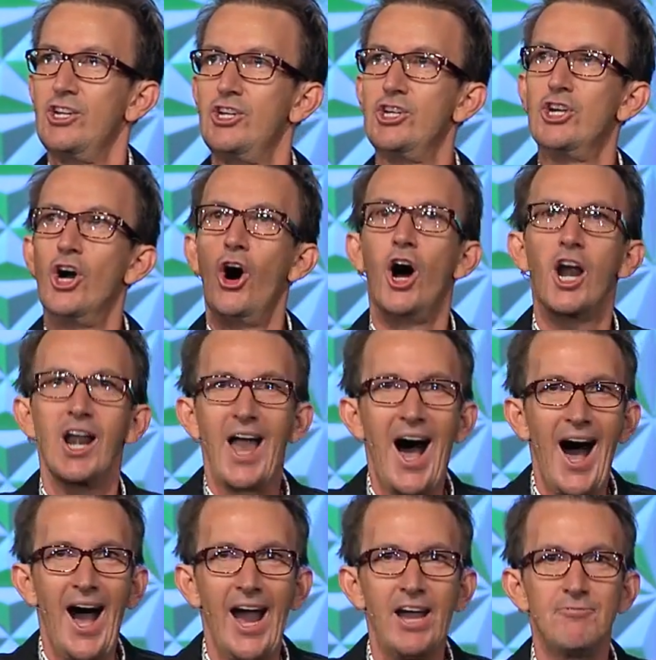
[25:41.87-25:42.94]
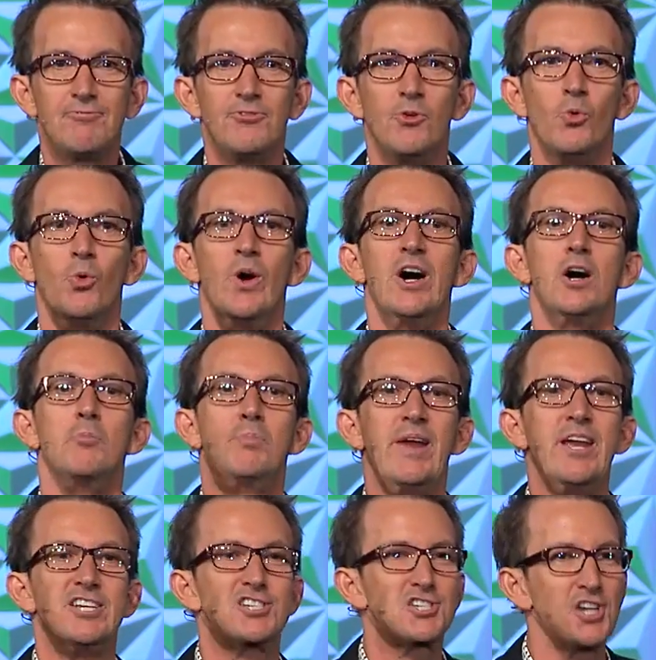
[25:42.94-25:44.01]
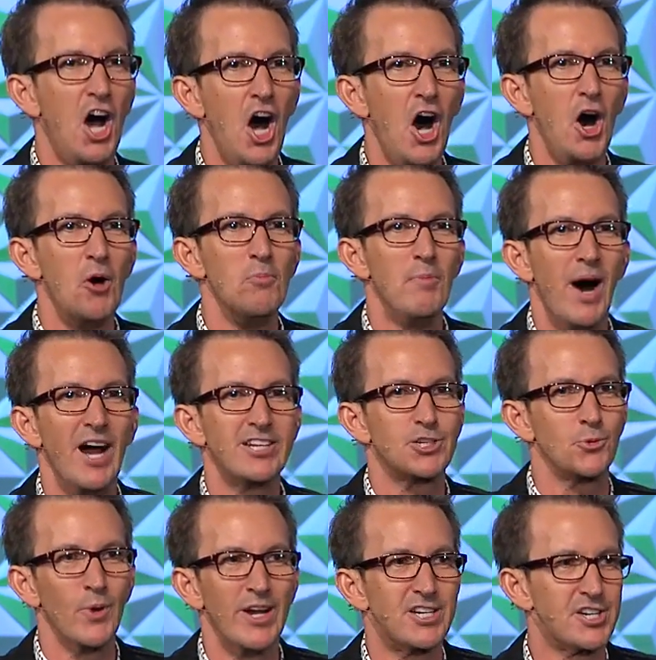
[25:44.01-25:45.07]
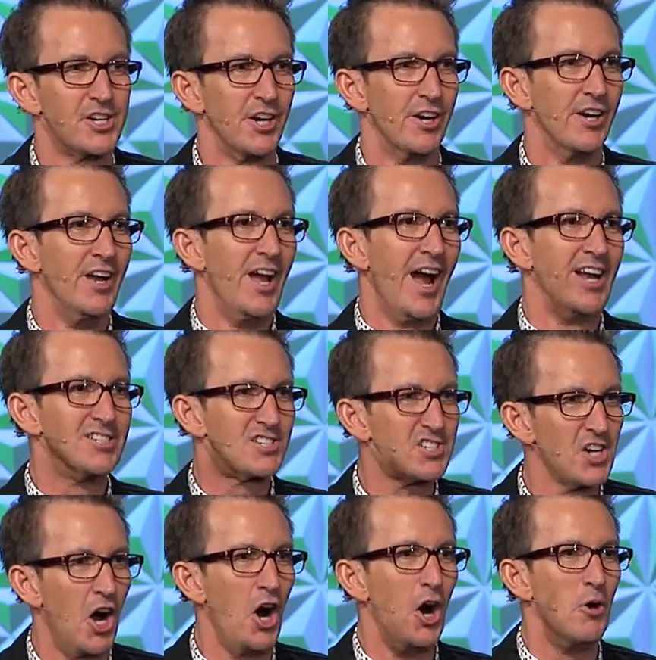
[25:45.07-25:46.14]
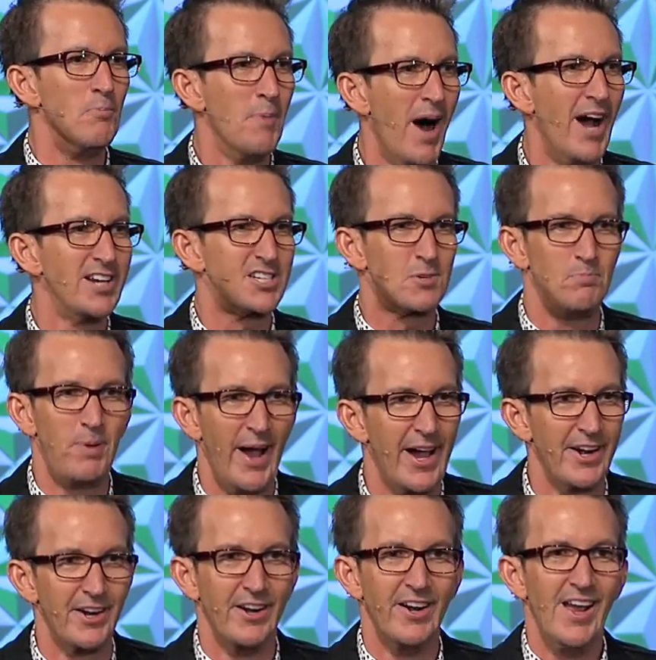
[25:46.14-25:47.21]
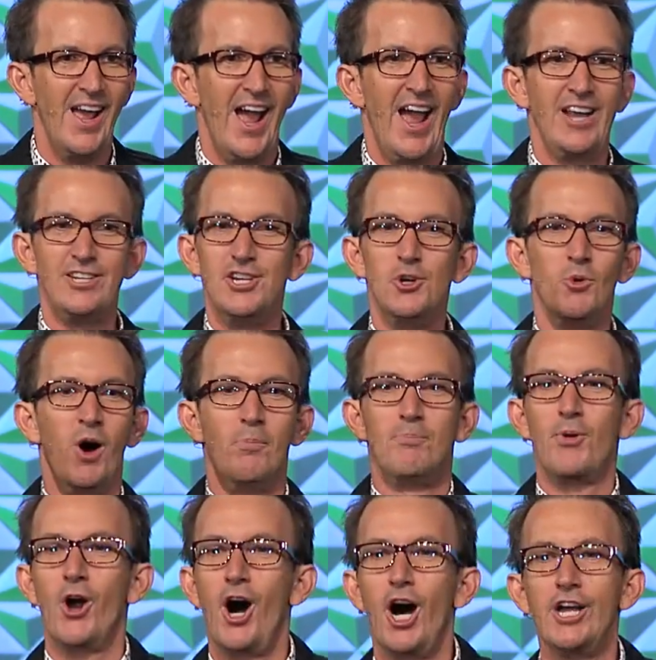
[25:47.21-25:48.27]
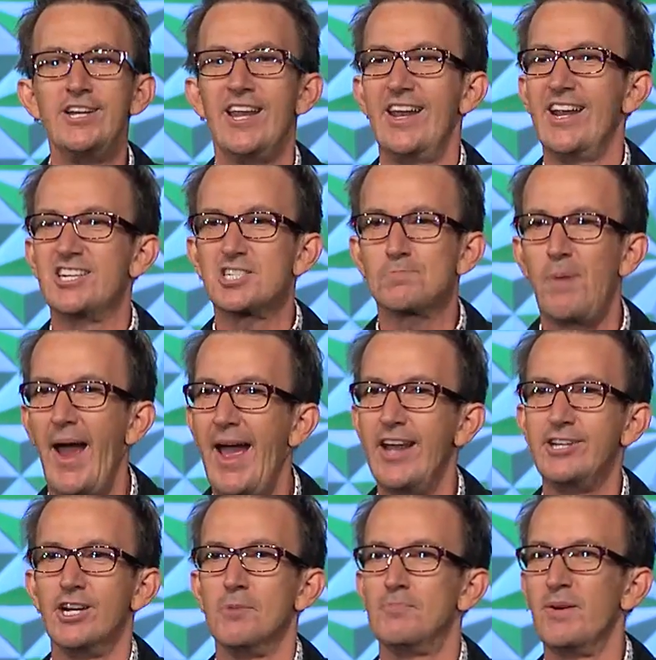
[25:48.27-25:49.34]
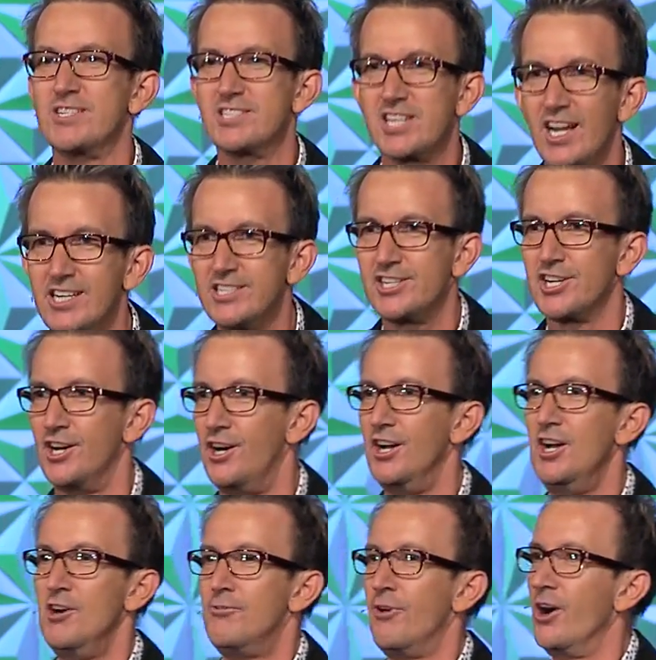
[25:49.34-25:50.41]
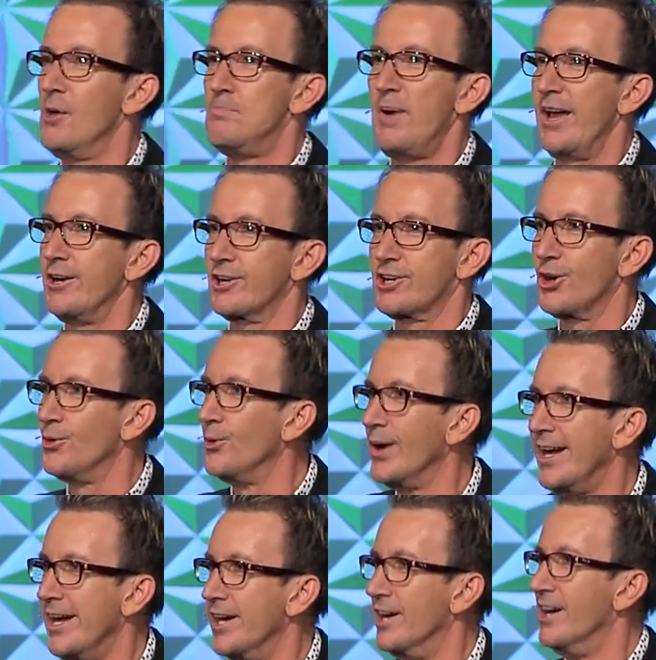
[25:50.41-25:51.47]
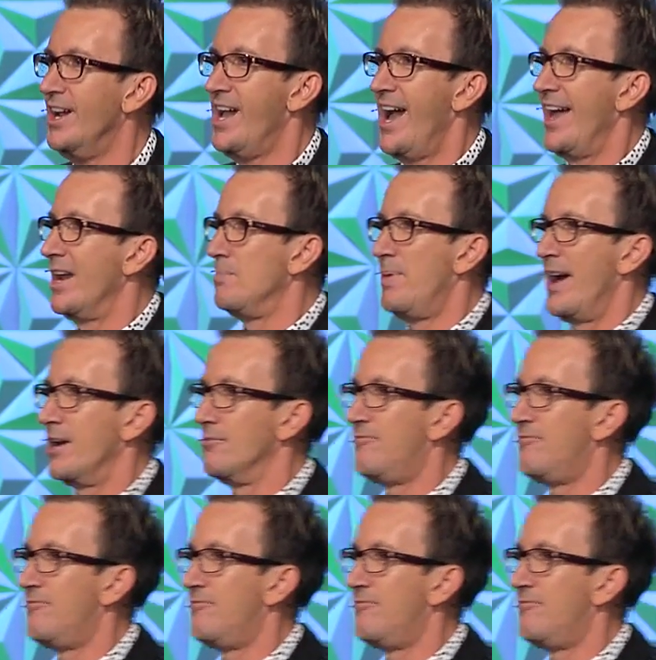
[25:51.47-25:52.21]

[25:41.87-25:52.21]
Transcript: Your life will be so much richer and so much better. And you will broaden and expand your potential for a better career and a better